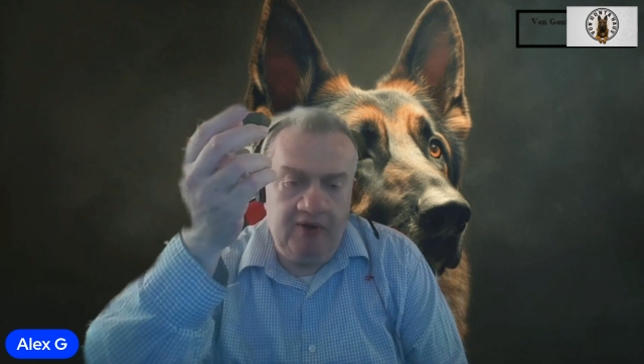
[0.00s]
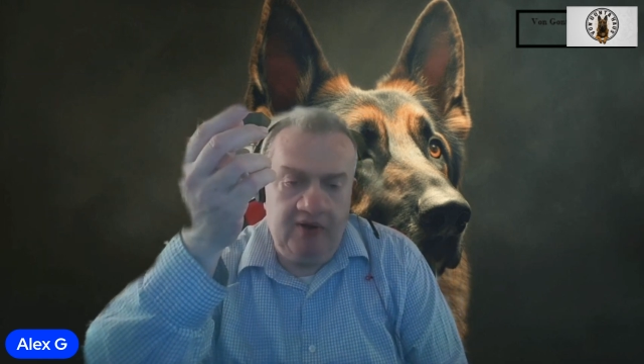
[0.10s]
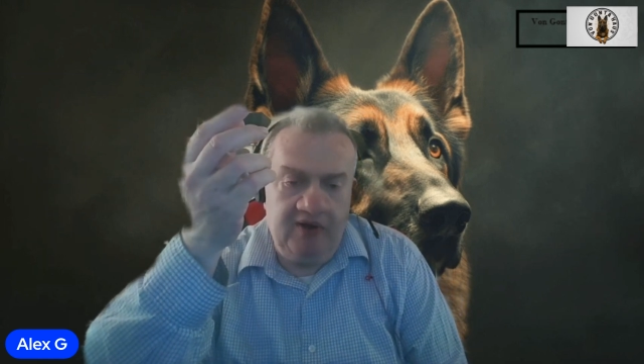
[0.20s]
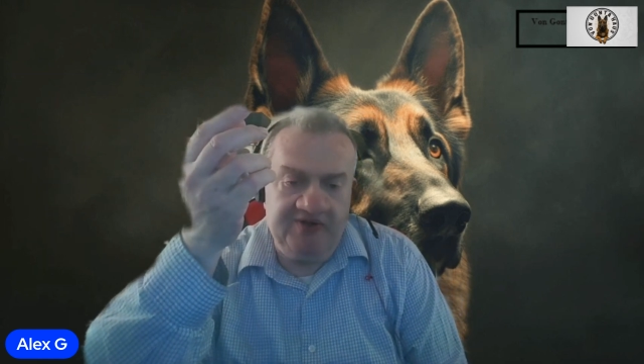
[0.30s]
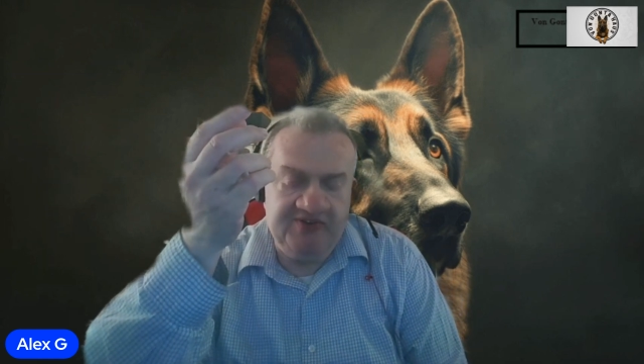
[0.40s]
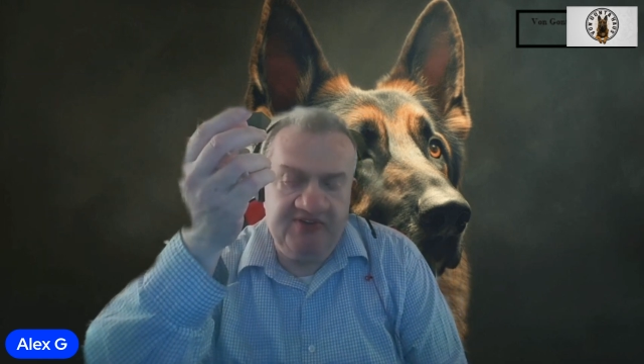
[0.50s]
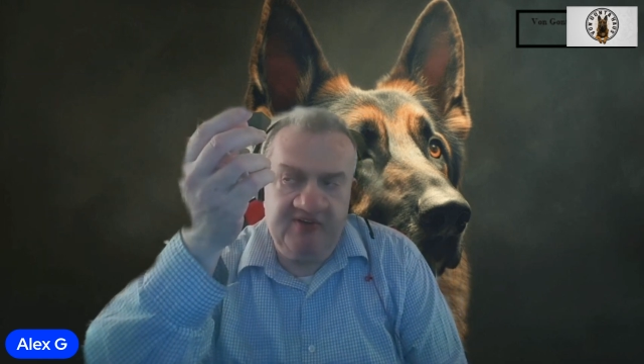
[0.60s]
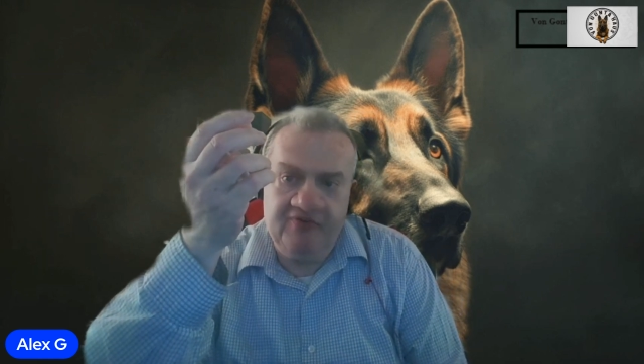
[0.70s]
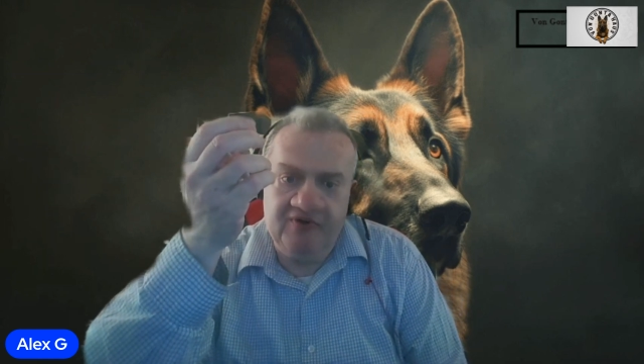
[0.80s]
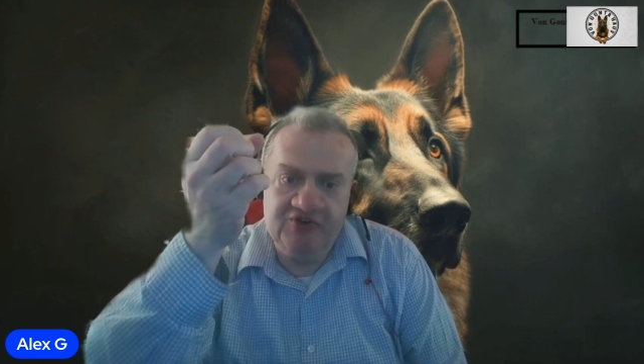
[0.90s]
it's the
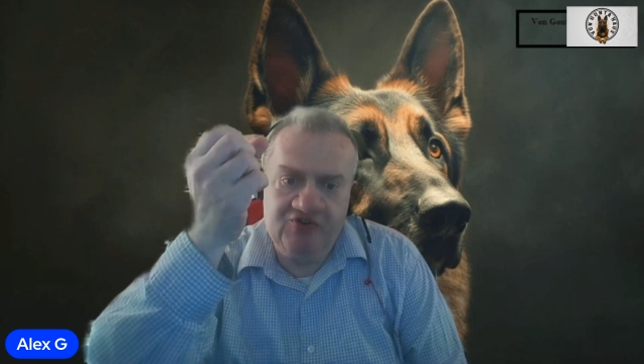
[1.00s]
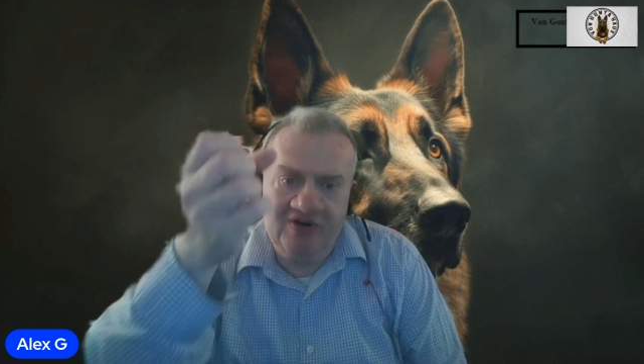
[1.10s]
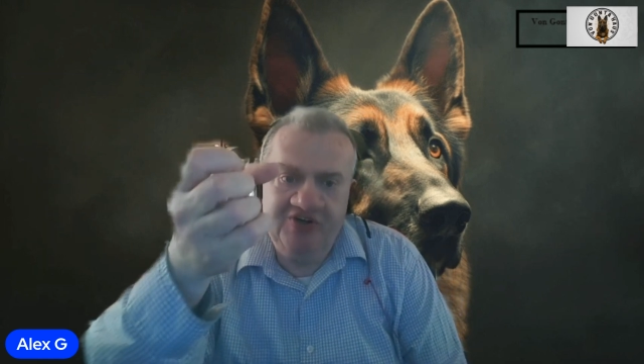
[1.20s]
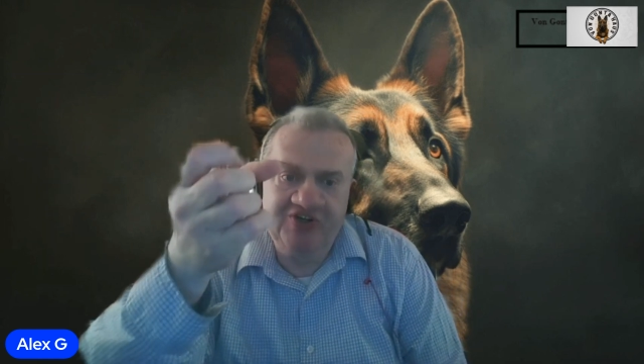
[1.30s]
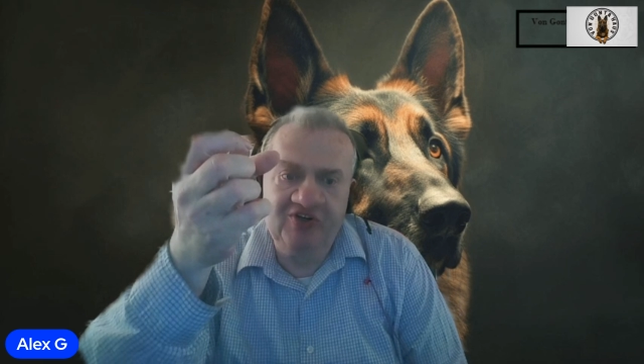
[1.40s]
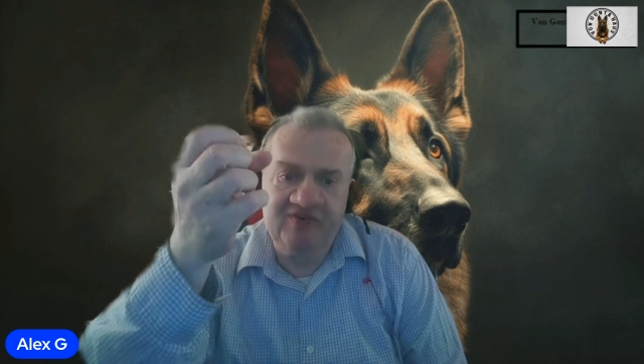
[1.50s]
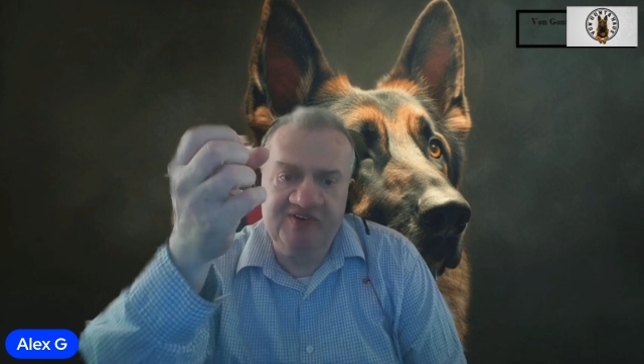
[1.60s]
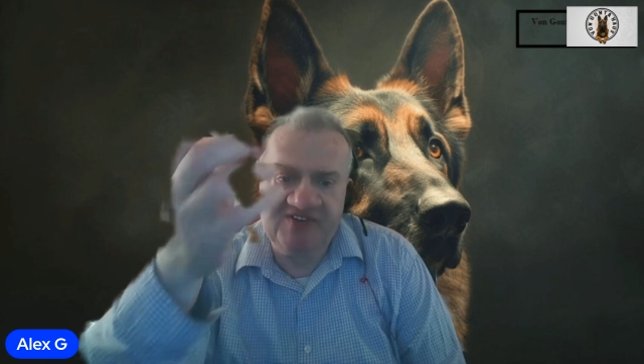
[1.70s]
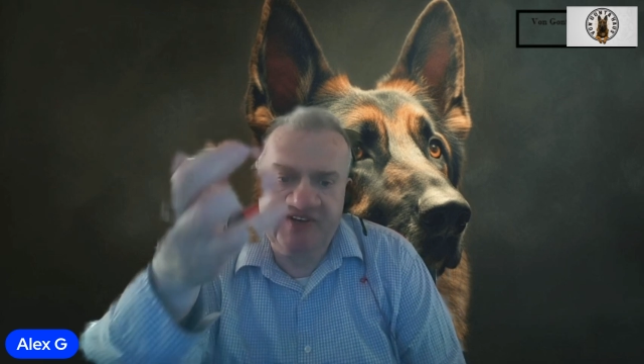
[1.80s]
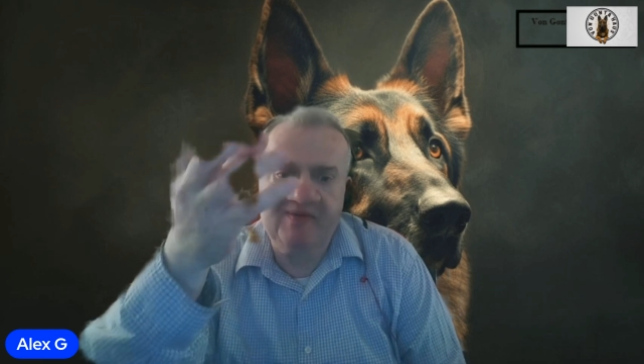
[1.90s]
frustration of
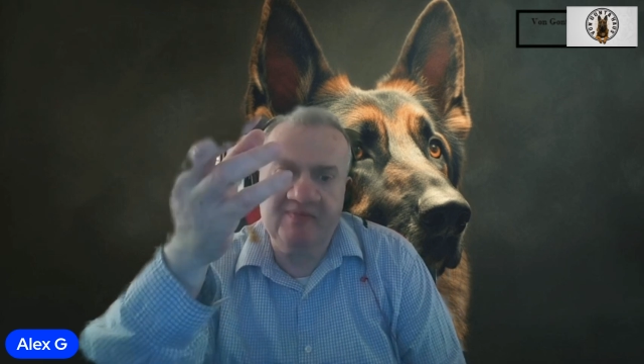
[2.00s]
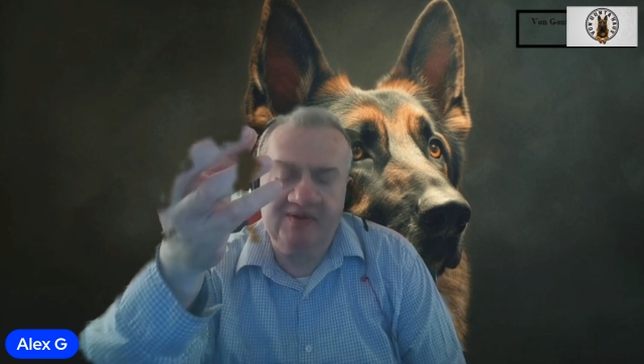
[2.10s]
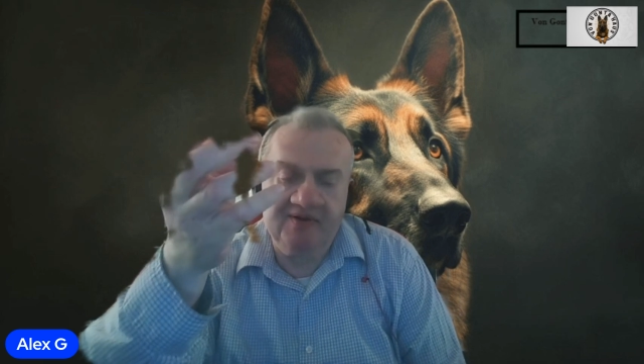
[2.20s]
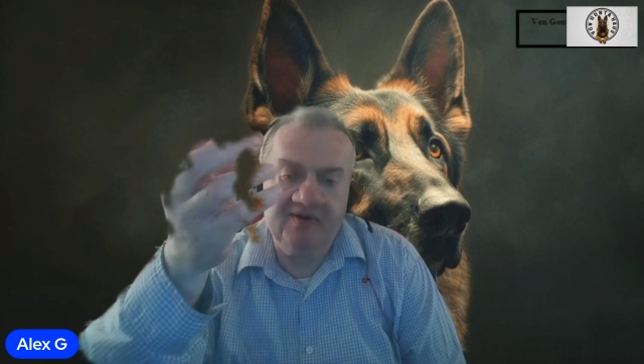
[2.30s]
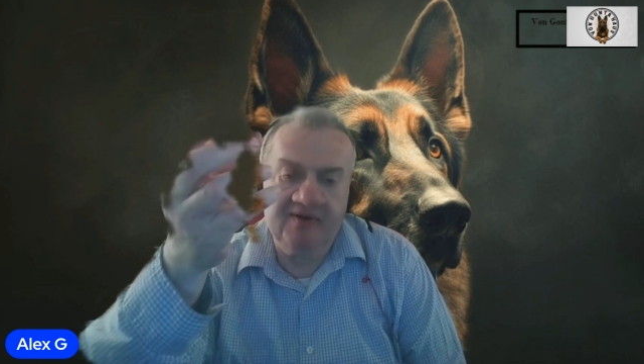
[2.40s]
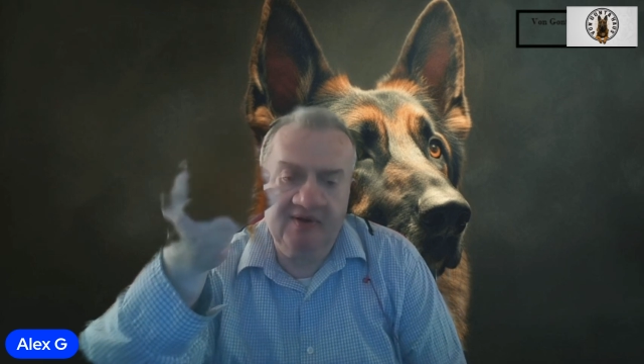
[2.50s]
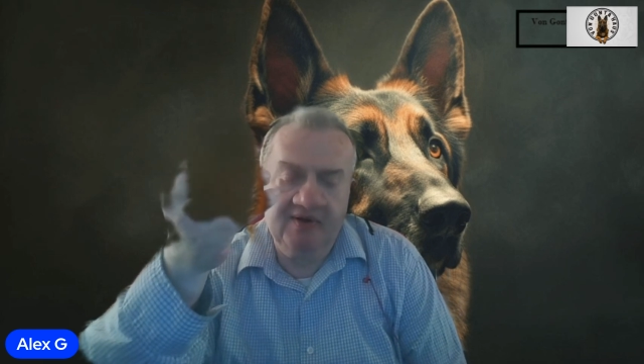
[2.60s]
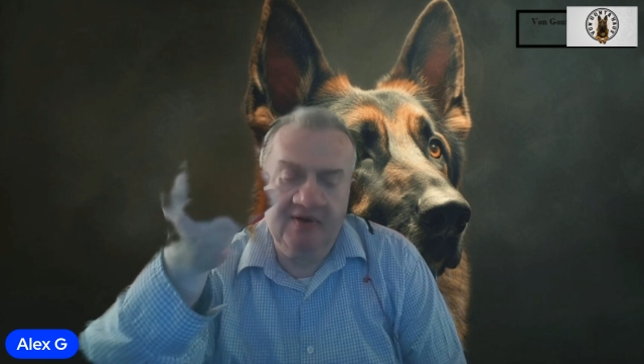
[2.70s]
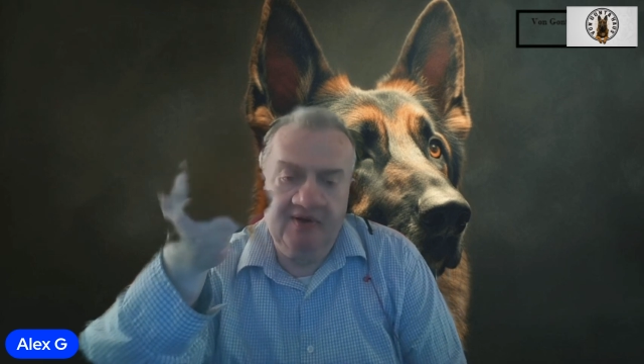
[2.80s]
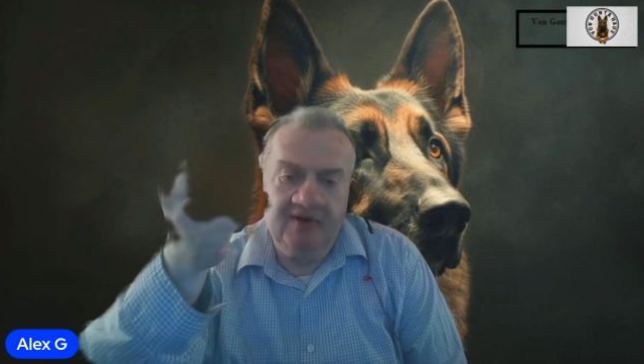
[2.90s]
excitement
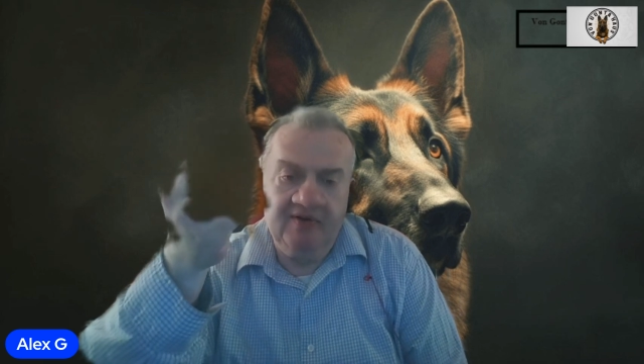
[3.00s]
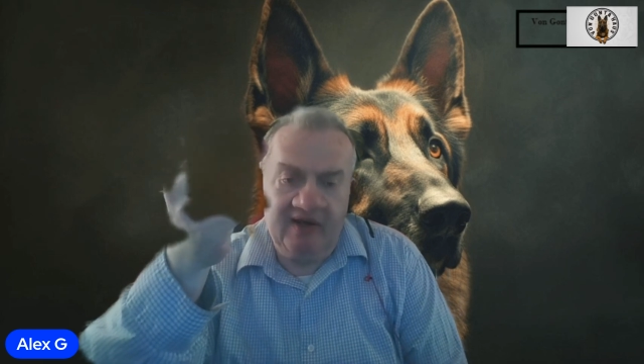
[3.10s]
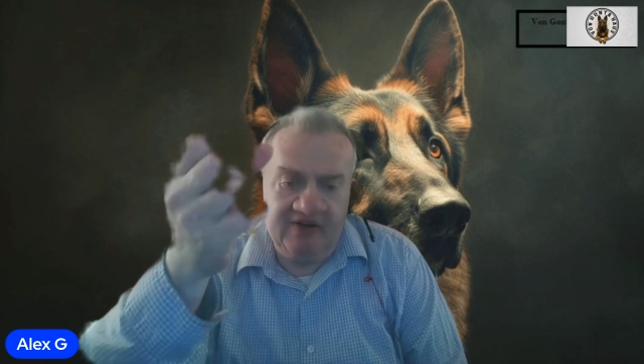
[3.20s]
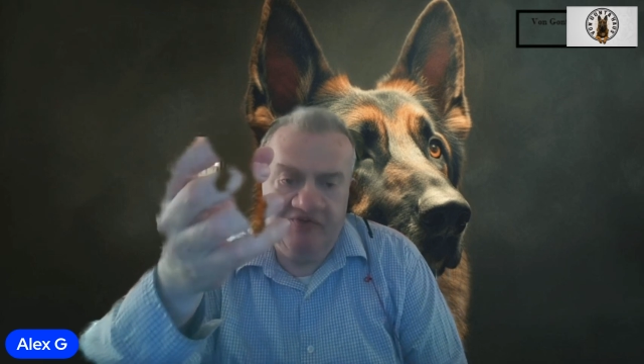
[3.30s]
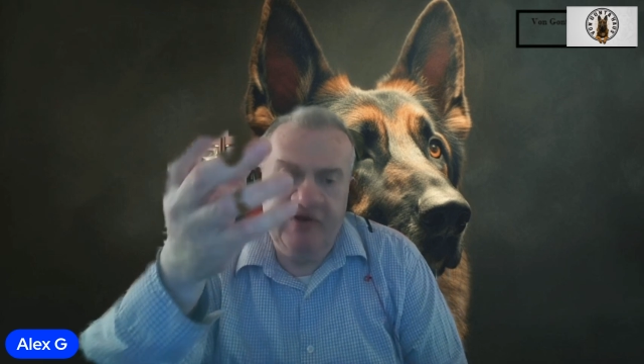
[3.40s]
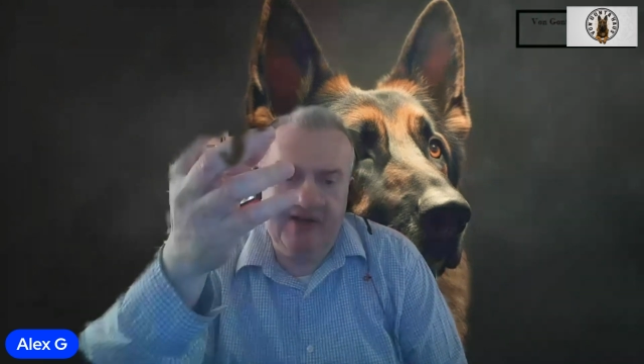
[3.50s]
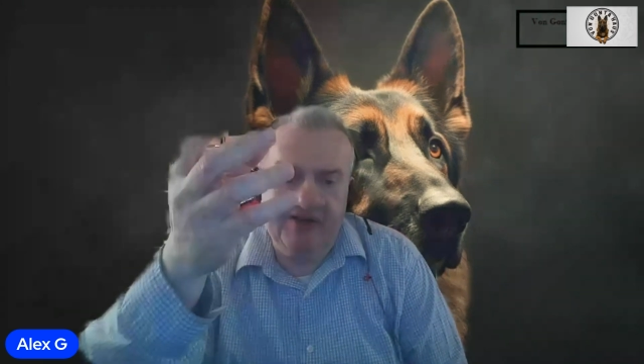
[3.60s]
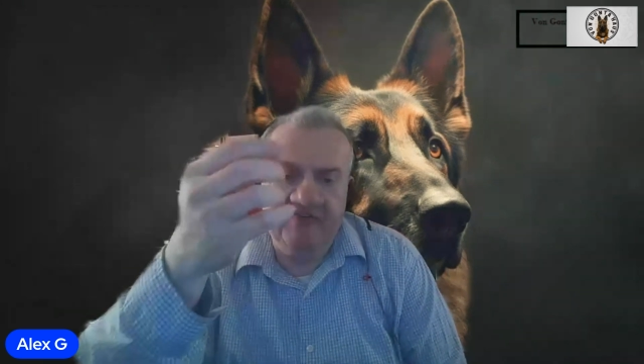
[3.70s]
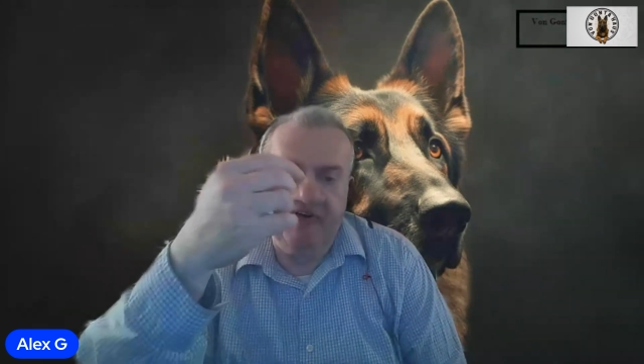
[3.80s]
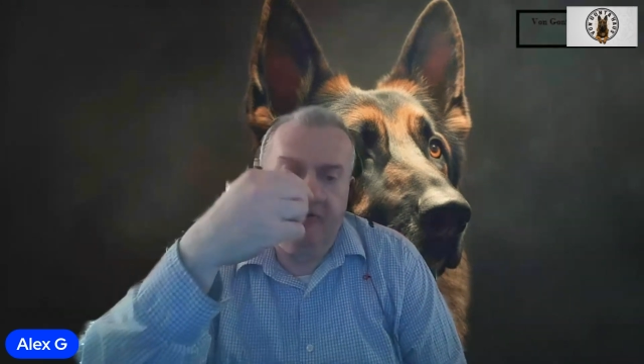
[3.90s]
that is reactivity.